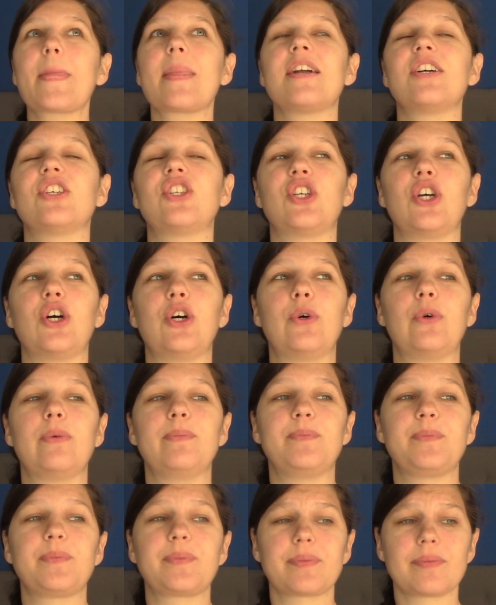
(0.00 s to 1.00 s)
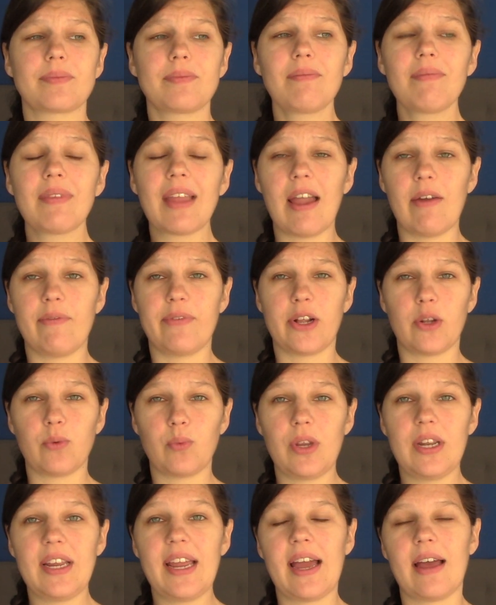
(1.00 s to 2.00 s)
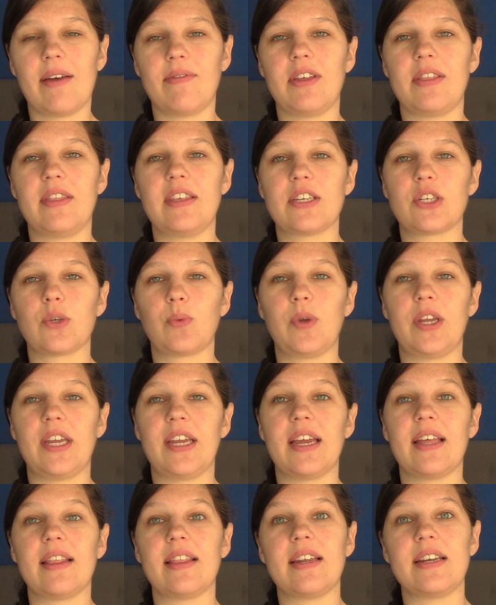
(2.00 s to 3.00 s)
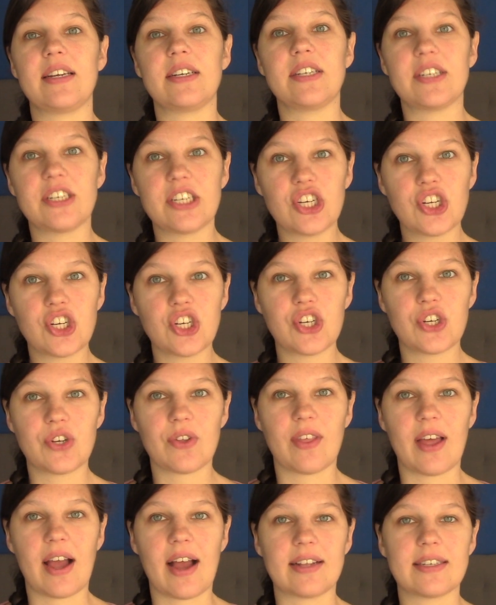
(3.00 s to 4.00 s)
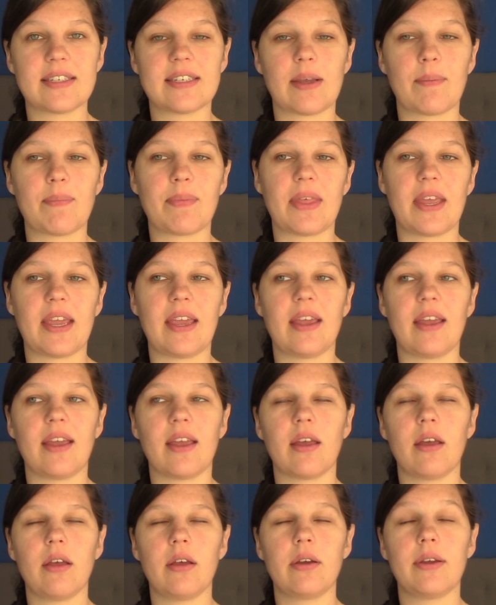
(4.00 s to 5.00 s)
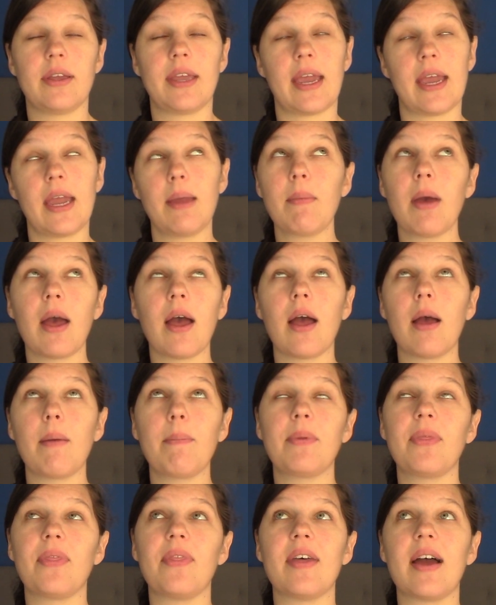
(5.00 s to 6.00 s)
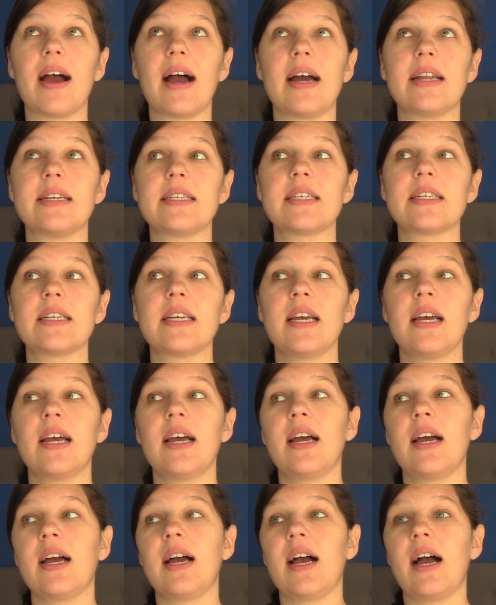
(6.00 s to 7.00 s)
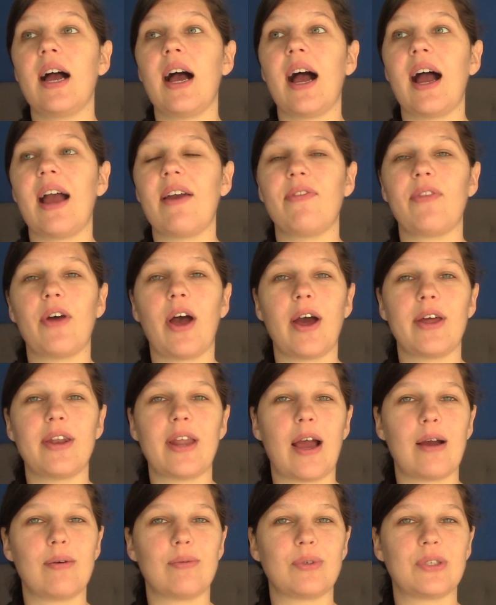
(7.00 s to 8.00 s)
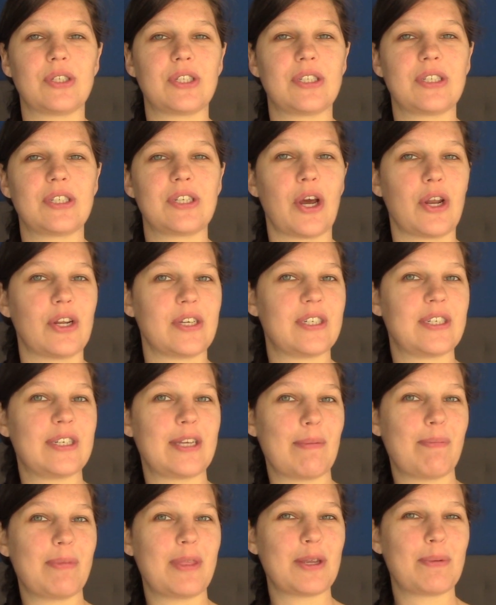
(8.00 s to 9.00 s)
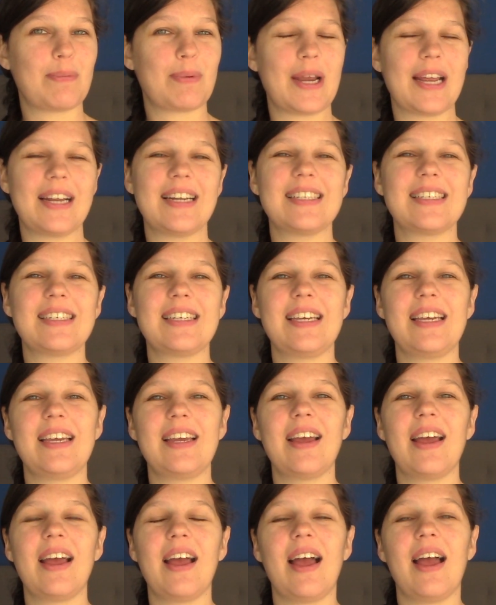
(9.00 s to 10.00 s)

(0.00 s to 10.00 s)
So I felt really heavy this week. And then in addition to that, something came up that I thought I was gonna skip this pregnancy,